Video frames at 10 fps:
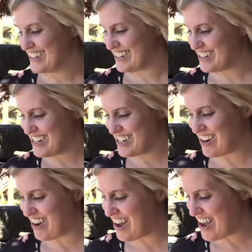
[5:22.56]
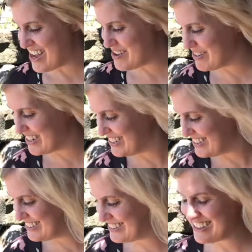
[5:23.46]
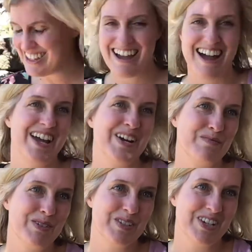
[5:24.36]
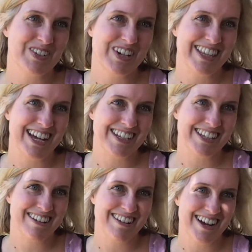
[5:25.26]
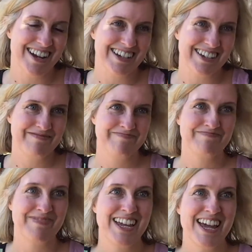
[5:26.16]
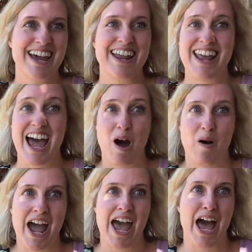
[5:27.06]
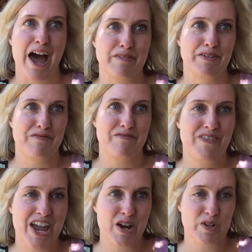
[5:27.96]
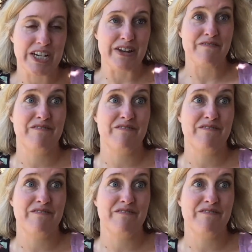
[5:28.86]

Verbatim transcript: Good job! I hope you enjoyed that song. Now, I have a very,